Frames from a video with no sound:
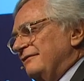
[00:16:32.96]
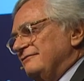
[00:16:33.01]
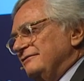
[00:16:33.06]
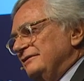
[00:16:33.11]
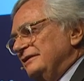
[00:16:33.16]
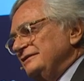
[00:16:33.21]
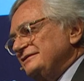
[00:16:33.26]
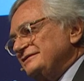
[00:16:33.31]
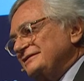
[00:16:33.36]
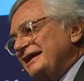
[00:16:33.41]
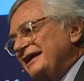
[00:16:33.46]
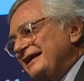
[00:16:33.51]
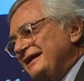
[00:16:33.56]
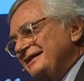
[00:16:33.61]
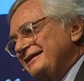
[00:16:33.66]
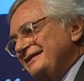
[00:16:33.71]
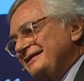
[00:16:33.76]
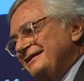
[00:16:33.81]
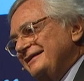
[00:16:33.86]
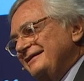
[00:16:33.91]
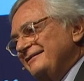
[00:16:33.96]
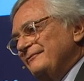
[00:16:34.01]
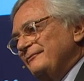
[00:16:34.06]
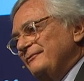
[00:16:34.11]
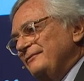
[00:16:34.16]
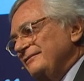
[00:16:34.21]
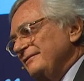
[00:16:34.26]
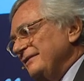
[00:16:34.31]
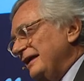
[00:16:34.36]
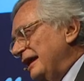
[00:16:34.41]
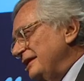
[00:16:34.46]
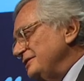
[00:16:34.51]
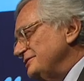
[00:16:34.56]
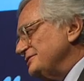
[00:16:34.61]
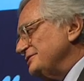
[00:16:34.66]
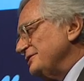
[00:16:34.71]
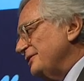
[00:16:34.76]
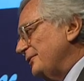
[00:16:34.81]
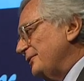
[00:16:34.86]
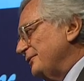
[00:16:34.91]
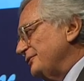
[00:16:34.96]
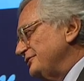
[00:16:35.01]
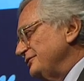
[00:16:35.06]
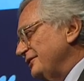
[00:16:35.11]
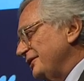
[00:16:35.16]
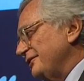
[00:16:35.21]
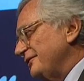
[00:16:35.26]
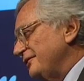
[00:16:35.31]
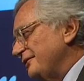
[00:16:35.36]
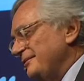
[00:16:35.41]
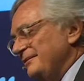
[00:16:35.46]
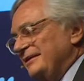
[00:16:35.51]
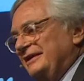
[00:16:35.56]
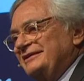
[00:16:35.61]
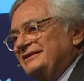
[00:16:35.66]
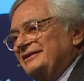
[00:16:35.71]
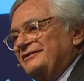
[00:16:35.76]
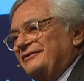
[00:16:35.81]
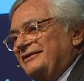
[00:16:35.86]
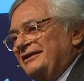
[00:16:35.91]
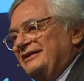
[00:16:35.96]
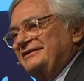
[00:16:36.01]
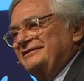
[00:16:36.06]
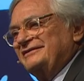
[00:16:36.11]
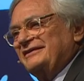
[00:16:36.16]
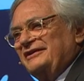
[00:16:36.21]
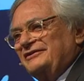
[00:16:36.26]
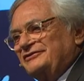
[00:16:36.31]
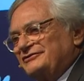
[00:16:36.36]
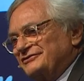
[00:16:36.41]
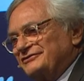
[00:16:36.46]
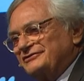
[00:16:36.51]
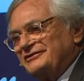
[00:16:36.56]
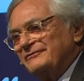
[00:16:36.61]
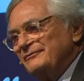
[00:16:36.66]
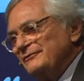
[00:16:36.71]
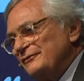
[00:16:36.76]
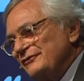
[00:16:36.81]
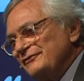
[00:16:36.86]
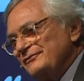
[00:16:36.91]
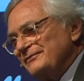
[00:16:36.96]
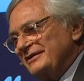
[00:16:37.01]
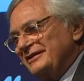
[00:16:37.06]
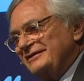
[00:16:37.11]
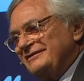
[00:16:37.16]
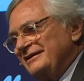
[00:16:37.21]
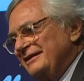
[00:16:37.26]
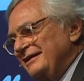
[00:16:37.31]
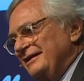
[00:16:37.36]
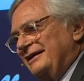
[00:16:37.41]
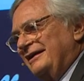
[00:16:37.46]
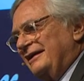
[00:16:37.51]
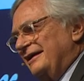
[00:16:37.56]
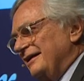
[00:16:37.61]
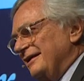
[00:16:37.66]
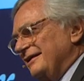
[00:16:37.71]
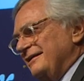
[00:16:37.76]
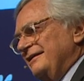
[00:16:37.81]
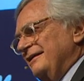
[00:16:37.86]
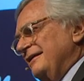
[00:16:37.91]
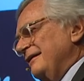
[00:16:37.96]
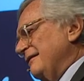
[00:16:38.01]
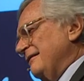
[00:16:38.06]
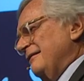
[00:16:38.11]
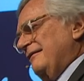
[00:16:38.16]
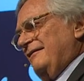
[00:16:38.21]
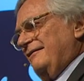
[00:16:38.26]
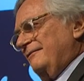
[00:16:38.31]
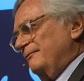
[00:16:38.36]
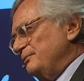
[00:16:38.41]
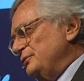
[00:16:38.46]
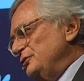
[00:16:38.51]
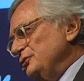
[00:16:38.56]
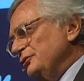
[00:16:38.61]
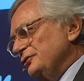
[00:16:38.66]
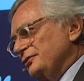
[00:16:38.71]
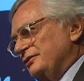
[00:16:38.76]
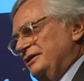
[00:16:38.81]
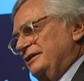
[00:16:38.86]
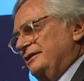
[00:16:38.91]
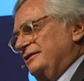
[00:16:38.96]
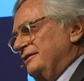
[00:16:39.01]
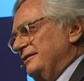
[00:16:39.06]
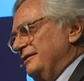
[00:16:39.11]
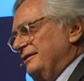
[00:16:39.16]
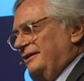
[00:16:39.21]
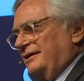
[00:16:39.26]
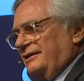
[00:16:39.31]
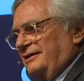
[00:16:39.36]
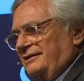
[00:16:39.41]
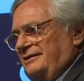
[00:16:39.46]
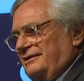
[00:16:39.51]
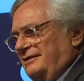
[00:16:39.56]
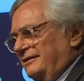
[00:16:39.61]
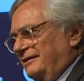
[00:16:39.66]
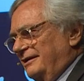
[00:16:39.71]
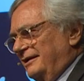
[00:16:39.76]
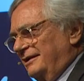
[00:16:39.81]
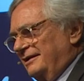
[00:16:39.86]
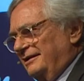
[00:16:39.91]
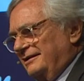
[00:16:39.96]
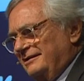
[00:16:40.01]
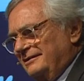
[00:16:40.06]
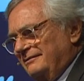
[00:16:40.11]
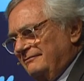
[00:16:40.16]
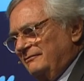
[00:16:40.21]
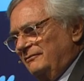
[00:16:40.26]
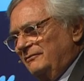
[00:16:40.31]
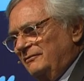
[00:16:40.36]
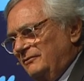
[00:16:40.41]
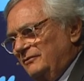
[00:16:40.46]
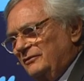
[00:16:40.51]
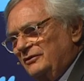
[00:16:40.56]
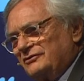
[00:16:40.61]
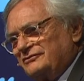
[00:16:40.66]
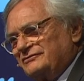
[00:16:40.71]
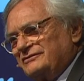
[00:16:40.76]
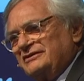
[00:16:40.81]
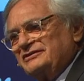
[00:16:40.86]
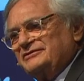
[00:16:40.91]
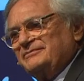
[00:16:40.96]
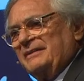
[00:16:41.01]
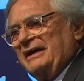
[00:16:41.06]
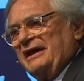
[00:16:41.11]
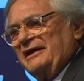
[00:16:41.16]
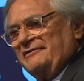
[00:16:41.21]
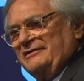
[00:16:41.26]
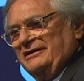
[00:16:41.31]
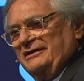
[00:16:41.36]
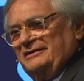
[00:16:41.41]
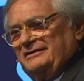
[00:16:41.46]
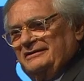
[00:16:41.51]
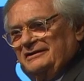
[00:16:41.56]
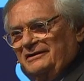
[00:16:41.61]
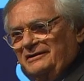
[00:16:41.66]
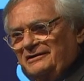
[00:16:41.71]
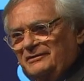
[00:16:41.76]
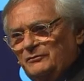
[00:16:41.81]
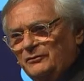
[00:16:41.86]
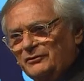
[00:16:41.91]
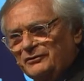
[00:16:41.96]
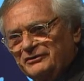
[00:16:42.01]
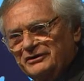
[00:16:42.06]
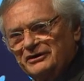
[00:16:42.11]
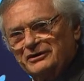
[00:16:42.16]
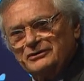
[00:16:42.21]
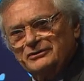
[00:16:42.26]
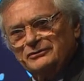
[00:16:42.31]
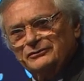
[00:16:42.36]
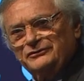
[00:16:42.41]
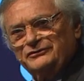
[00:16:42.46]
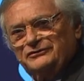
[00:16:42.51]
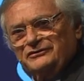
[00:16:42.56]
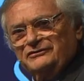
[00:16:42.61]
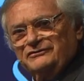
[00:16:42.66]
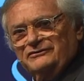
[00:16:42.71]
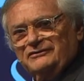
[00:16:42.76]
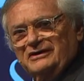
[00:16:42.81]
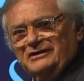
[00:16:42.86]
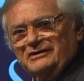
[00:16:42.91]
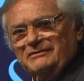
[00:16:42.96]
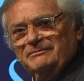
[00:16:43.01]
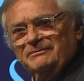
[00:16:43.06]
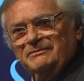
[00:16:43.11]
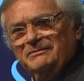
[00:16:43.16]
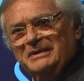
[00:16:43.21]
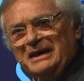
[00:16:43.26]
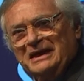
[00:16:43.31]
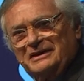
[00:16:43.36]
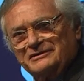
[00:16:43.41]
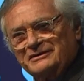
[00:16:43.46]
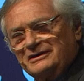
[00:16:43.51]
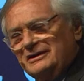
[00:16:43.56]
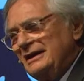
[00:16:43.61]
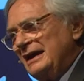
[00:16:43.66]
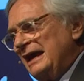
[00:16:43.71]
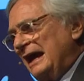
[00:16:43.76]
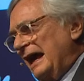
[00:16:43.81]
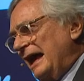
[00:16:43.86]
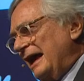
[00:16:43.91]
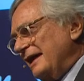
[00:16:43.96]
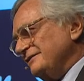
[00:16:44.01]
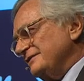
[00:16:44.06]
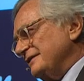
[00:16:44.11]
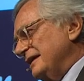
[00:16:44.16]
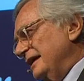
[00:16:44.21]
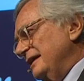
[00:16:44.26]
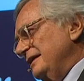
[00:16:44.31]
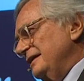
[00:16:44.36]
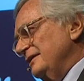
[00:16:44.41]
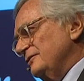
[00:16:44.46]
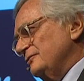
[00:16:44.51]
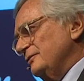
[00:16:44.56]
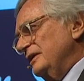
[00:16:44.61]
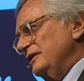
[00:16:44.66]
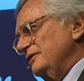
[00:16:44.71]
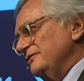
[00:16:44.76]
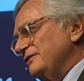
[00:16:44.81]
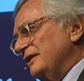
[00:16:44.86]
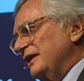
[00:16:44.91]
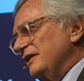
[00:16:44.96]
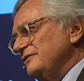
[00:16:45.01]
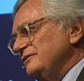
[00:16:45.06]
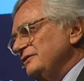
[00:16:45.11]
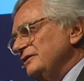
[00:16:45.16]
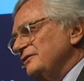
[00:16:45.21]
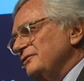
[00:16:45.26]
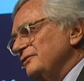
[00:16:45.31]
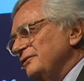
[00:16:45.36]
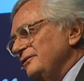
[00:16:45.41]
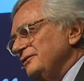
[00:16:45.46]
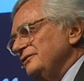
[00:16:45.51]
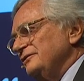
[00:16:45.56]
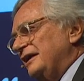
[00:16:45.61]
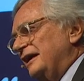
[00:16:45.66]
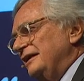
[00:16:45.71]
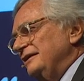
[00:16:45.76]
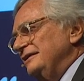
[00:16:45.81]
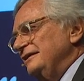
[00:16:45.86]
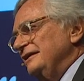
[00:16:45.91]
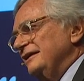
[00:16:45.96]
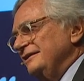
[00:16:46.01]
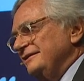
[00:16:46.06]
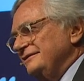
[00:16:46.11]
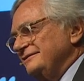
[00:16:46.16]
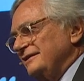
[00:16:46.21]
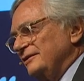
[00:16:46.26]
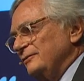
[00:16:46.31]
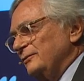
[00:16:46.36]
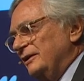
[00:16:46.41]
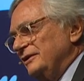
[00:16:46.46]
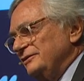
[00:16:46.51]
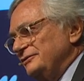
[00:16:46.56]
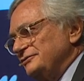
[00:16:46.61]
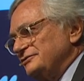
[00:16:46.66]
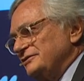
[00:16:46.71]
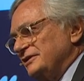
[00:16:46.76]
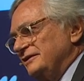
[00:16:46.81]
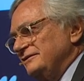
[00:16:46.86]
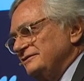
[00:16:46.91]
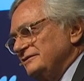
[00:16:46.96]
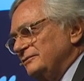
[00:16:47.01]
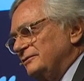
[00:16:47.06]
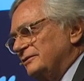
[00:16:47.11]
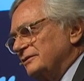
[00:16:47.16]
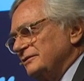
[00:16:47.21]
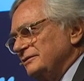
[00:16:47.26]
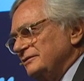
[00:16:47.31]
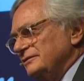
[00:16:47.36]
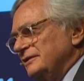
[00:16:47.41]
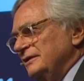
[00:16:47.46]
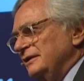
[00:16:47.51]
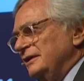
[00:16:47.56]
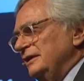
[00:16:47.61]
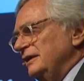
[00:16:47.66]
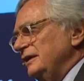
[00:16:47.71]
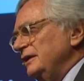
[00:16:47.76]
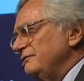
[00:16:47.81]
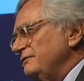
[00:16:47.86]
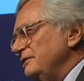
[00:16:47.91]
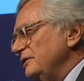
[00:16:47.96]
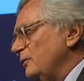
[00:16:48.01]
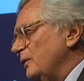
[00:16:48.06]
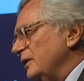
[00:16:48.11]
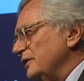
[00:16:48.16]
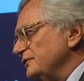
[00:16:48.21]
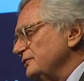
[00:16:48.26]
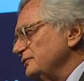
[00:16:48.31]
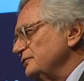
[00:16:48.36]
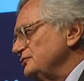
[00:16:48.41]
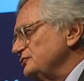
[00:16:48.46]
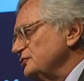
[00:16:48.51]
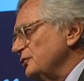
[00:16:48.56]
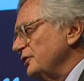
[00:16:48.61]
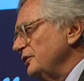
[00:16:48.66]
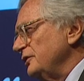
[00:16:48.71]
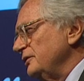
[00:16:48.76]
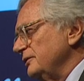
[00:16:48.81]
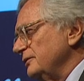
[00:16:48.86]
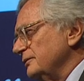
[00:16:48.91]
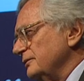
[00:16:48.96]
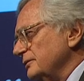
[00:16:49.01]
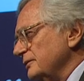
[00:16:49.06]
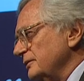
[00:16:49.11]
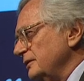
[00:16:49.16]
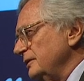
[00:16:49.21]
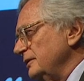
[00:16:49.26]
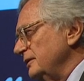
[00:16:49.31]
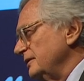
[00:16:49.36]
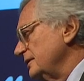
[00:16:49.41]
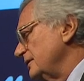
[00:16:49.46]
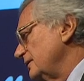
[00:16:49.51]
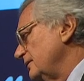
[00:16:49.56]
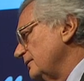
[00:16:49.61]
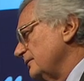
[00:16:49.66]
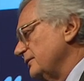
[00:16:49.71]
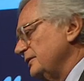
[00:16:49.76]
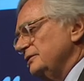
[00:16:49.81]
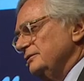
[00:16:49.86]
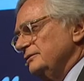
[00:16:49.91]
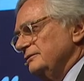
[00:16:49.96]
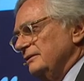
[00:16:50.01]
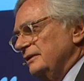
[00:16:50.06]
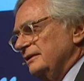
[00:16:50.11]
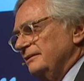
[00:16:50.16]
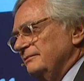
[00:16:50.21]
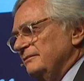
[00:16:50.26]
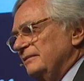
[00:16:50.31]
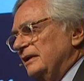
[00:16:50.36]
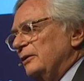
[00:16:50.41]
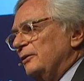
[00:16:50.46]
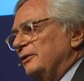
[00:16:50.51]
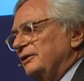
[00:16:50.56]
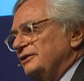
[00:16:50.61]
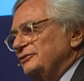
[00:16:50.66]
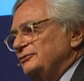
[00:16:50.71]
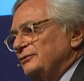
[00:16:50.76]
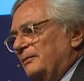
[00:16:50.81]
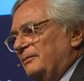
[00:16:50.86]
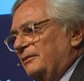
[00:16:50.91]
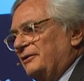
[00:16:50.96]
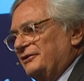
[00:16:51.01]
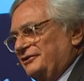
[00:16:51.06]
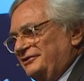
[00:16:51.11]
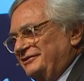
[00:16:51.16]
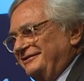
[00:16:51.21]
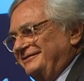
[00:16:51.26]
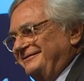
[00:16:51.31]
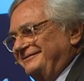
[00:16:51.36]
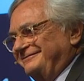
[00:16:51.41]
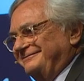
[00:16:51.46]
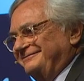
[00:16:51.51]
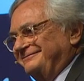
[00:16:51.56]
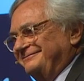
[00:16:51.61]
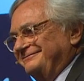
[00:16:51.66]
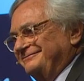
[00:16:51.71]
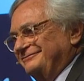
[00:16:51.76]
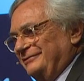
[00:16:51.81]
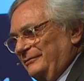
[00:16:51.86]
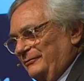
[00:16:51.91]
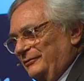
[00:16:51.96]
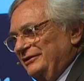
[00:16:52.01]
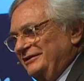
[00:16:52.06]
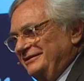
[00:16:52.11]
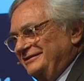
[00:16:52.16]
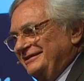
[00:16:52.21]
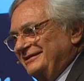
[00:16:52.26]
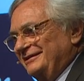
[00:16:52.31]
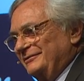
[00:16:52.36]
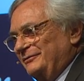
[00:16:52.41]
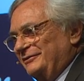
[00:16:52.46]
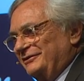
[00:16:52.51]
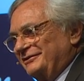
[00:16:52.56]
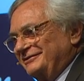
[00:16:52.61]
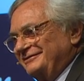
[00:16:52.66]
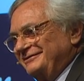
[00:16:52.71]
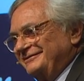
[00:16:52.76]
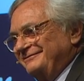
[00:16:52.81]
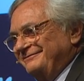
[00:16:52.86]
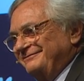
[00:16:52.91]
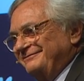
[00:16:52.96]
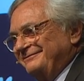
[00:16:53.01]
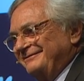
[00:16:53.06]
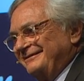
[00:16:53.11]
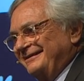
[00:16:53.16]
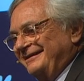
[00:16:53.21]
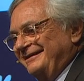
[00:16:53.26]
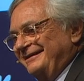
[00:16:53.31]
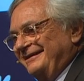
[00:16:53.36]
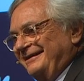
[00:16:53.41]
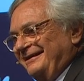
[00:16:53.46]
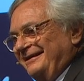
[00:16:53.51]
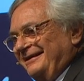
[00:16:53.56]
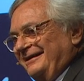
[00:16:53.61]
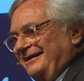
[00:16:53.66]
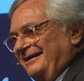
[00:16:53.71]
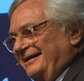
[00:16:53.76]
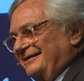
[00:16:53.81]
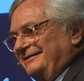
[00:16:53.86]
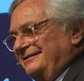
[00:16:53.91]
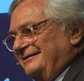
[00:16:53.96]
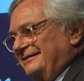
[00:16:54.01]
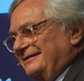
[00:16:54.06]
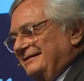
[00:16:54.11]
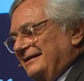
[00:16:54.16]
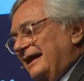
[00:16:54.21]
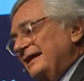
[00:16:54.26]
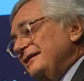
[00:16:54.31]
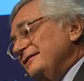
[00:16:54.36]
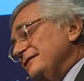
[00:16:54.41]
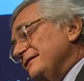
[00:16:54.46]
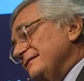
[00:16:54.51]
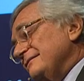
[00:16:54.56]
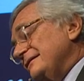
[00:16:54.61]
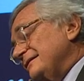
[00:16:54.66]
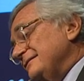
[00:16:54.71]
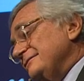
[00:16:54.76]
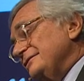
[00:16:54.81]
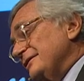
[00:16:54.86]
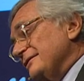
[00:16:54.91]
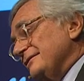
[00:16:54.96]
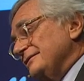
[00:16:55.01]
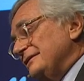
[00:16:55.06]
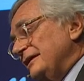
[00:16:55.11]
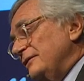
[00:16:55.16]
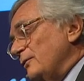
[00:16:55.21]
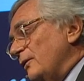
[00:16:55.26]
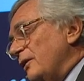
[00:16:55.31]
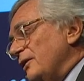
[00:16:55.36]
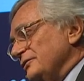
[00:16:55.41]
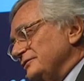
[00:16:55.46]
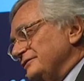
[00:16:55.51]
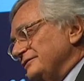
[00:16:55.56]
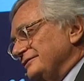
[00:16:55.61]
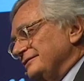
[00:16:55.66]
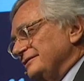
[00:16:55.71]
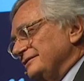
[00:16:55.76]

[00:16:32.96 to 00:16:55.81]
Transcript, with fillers: Instead, NGOs, non governmental organizations, of movements are purer, are uh, more transparent, are more inclusive, are better. Ask any 25 year old idealist that wants to change the world if he wants to join you in going to, uh, belonging to a party, to a political party. And, you know, they won't.